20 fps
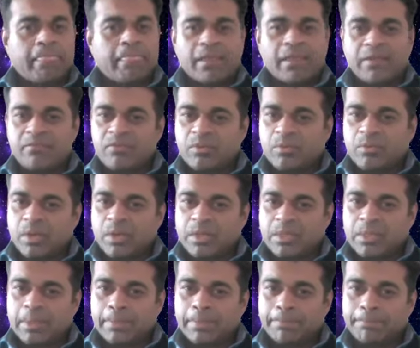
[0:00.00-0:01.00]

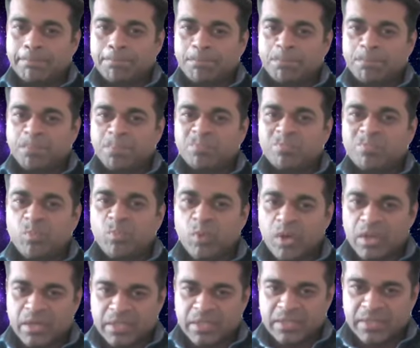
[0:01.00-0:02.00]
everyone
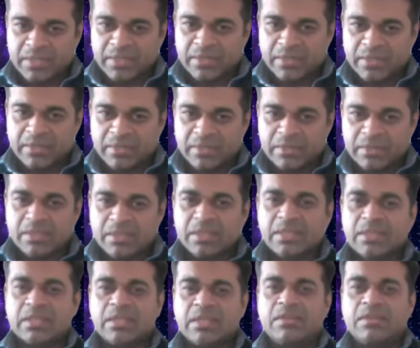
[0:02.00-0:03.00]
working
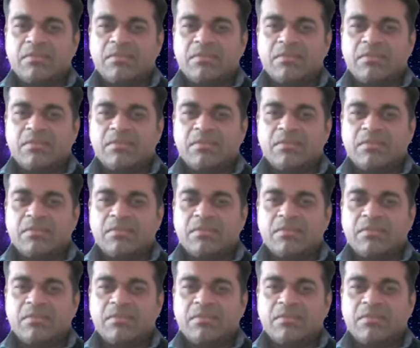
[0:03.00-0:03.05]
in an